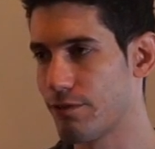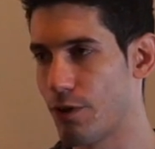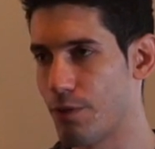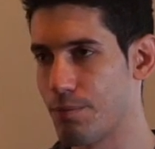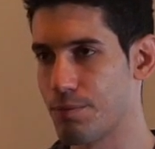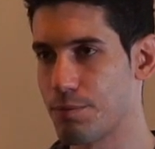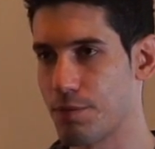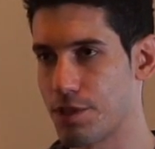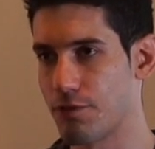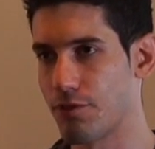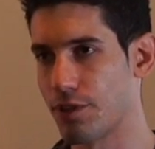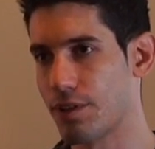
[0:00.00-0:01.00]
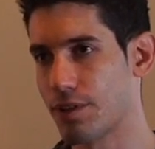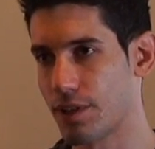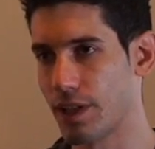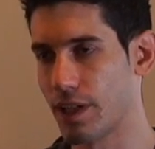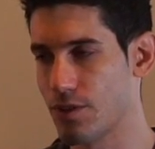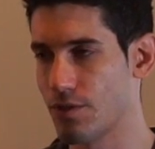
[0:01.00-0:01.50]
from specific
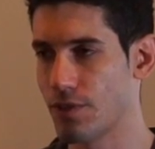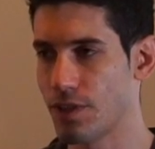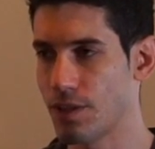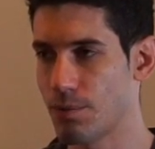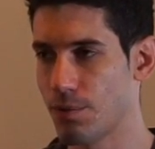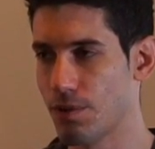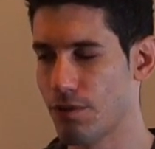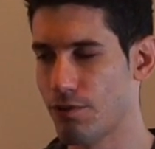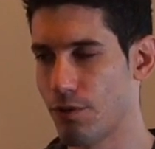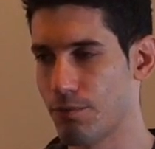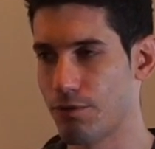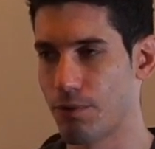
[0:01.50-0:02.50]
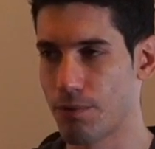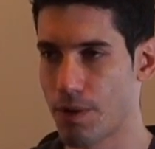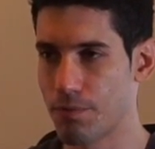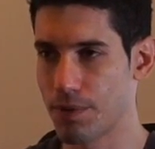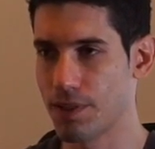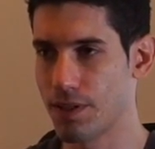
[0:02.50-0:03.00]
areas of the network, mm-hmm. from, from
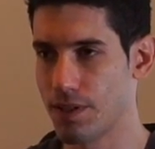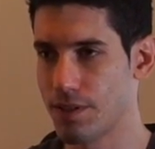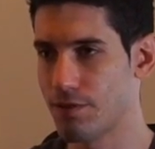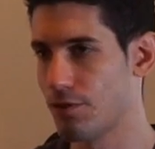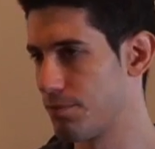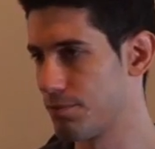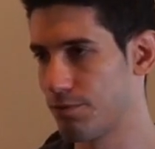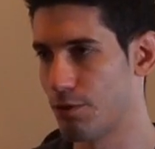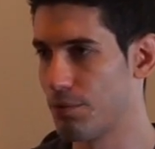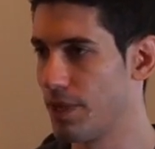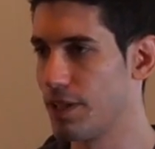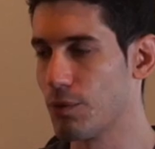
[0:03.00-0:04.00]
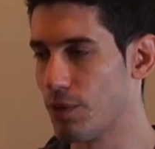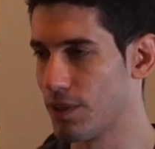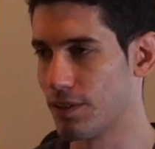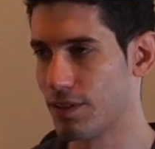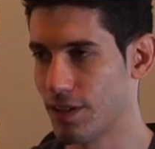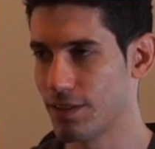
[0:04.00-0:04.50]
companies, from, from anyone,
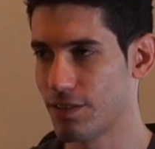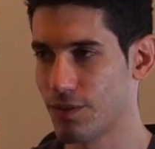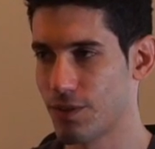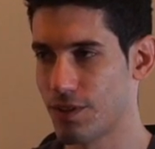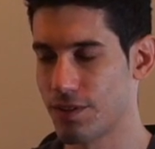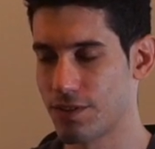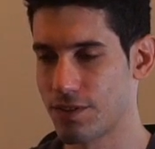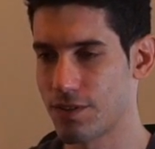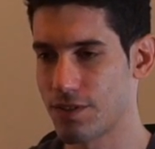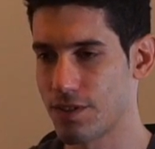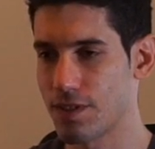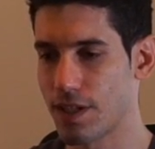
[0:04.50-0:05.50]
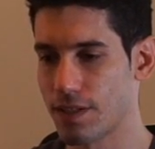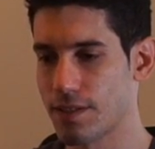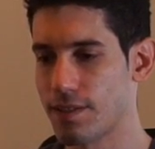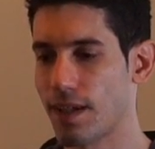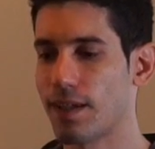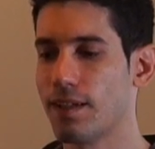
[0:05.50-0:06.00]
right? You can just decide
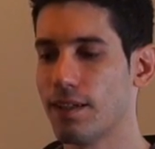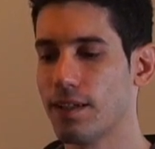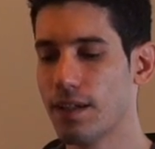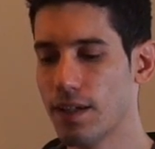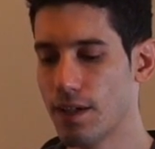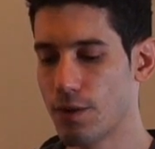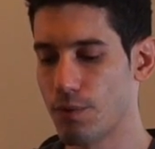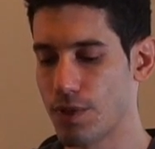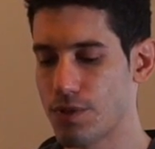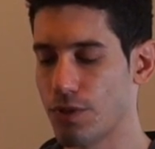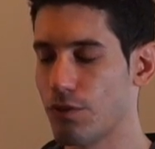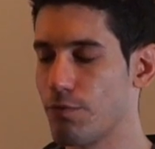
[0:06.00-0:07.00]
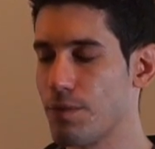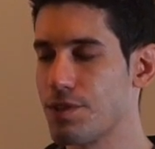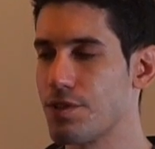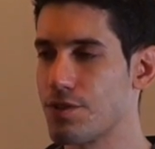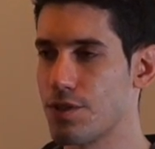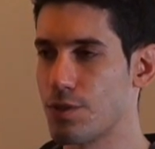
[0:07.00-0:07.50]
exactly what sort of
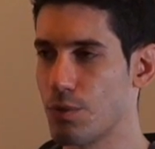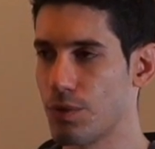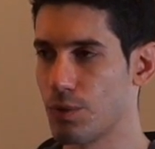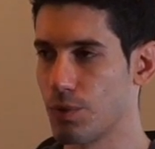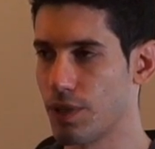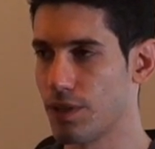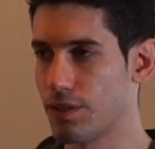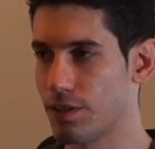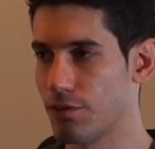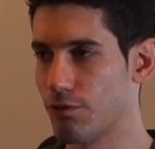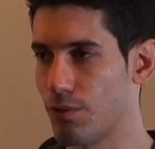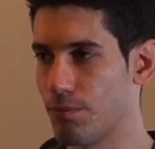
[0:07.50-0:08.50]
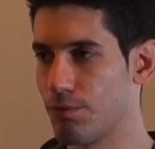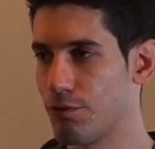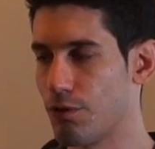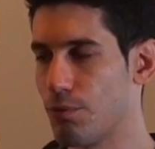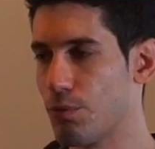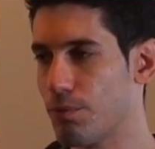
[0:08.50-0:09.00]
messages you want to get and from,
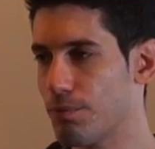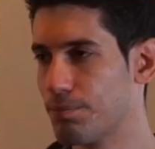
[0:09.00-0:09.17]
from whom.